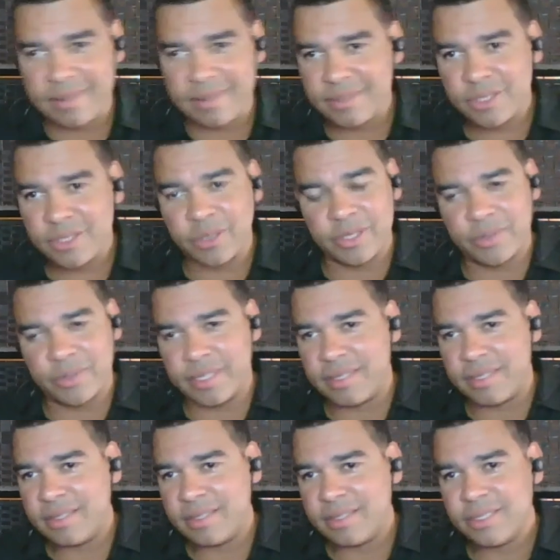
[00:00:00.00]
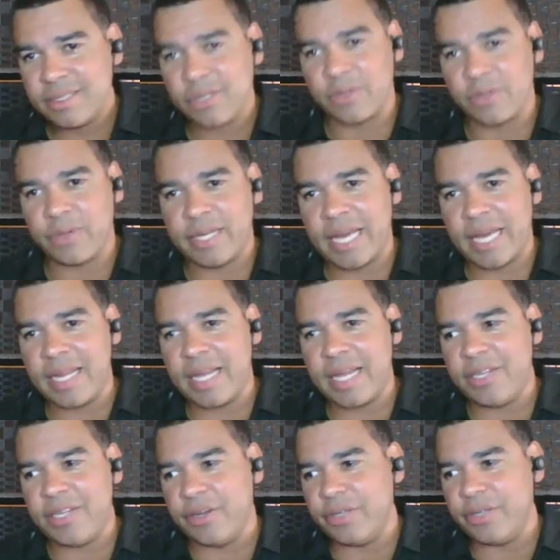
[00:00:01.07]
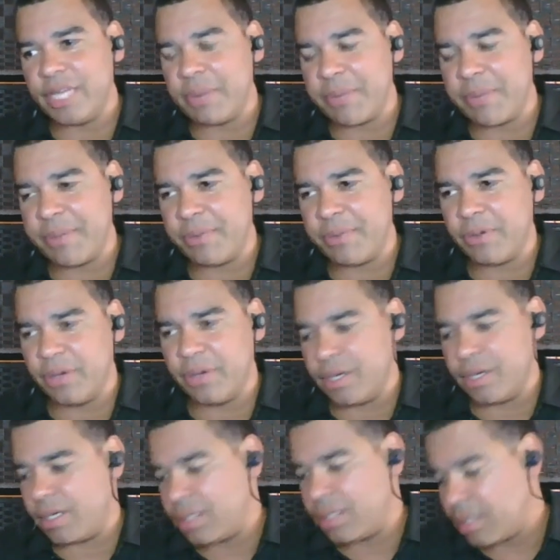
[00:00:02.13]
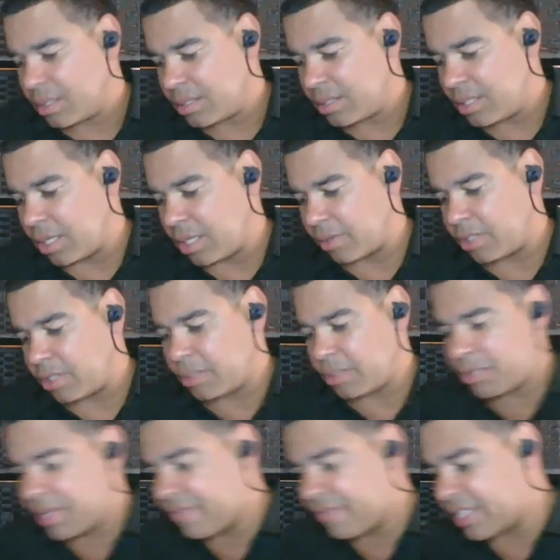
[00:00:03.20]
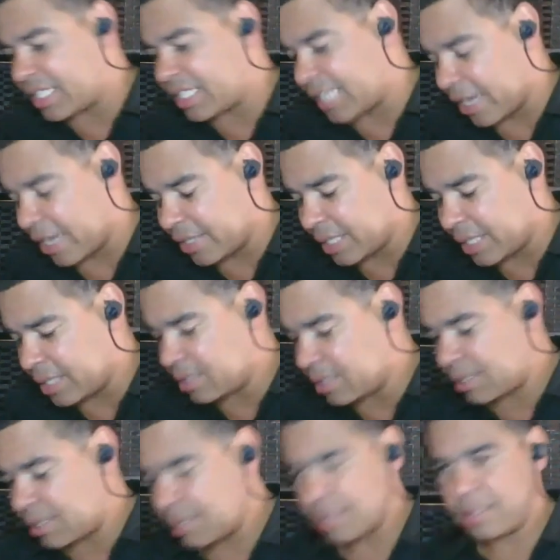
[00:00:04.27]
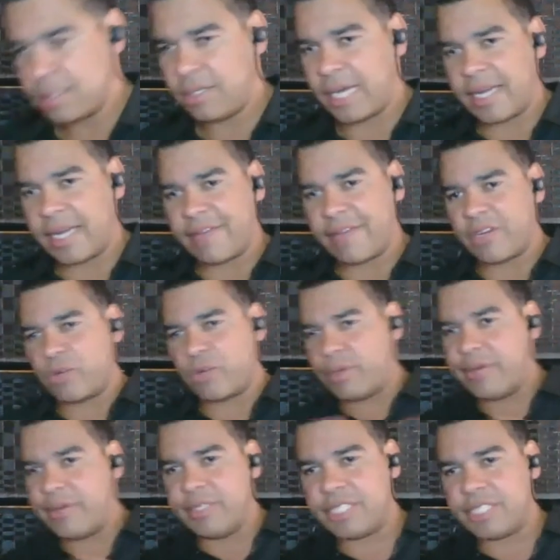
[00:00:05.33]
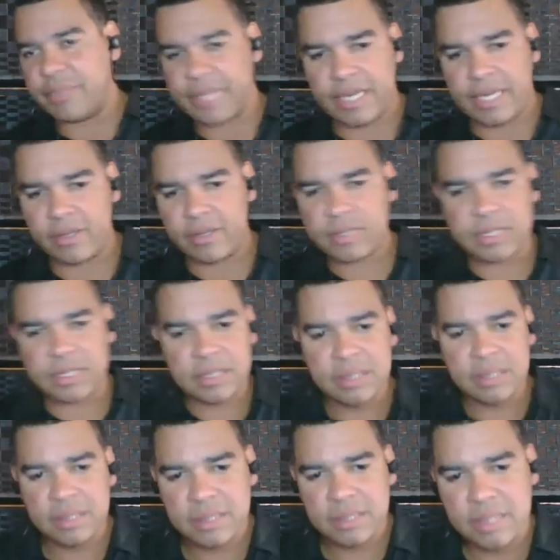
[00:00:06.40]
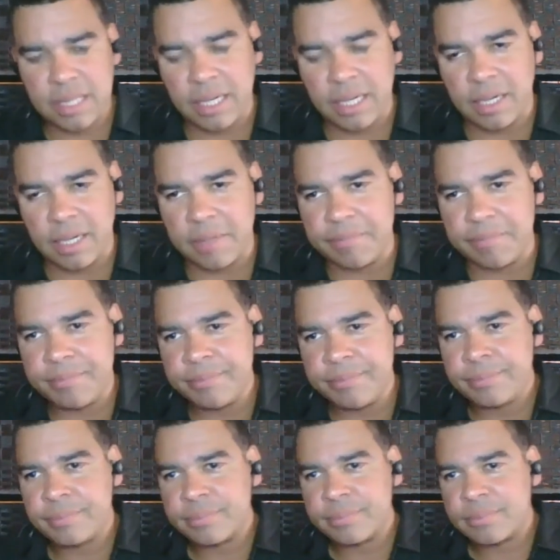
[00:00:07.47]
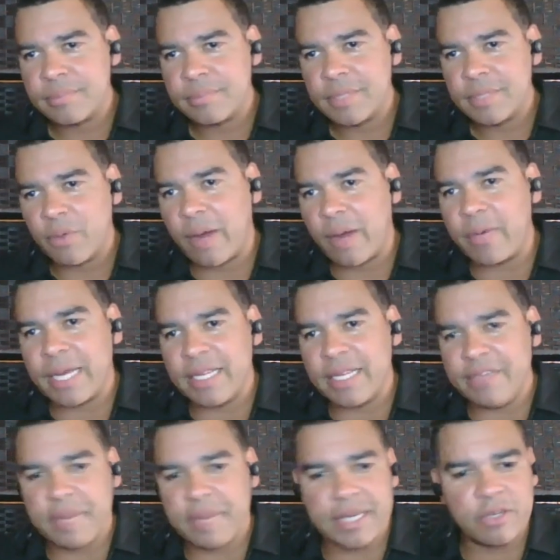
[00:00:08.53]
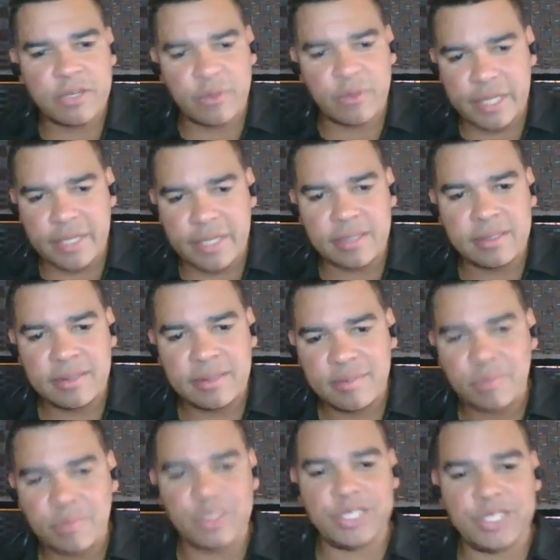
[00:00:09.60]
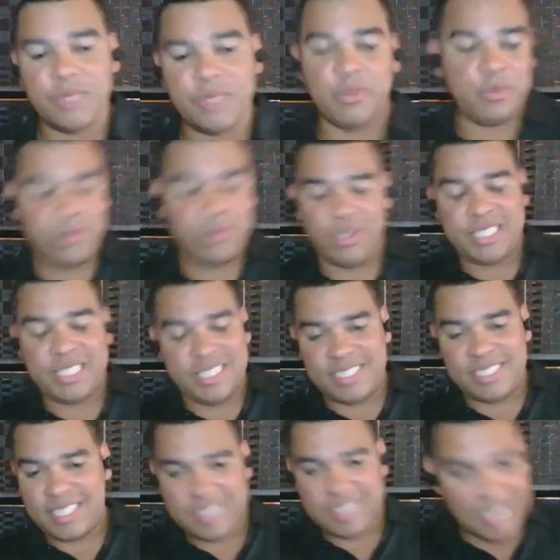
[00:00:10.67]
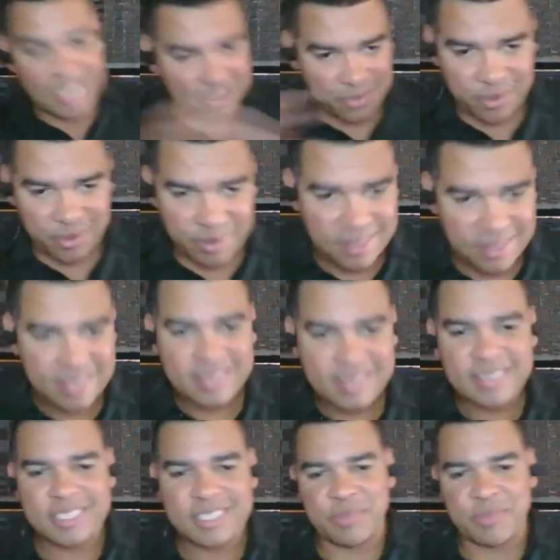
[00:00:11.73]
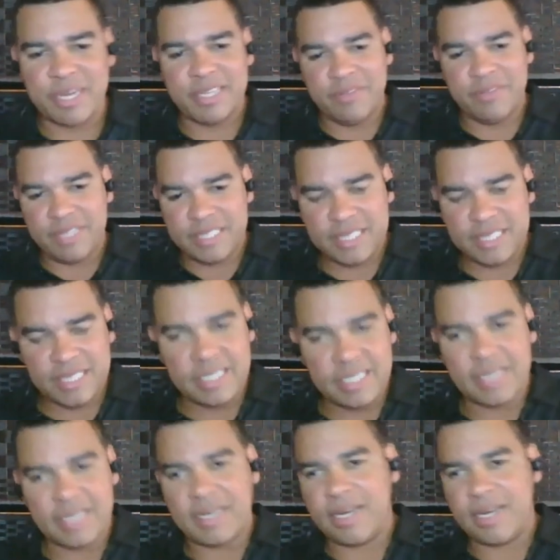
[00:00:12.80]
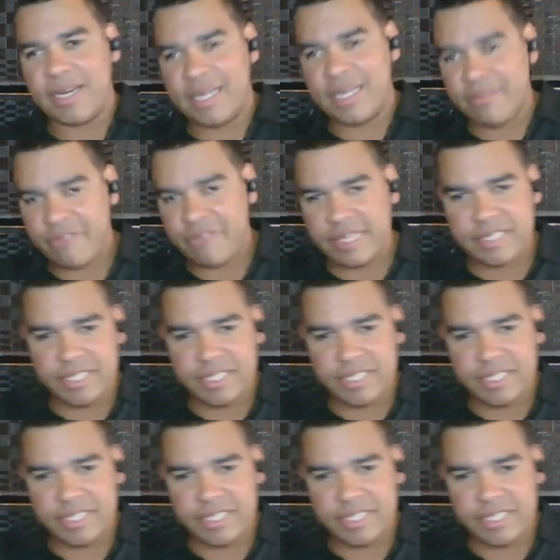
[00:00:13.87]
totally agree. Totally agree. And, and you know, you think about people who are you know, to, to be in VC nowadays, you had to have a career in something else. Um, why would I leave my career, which which is successful, to bring in a VC uh, and face these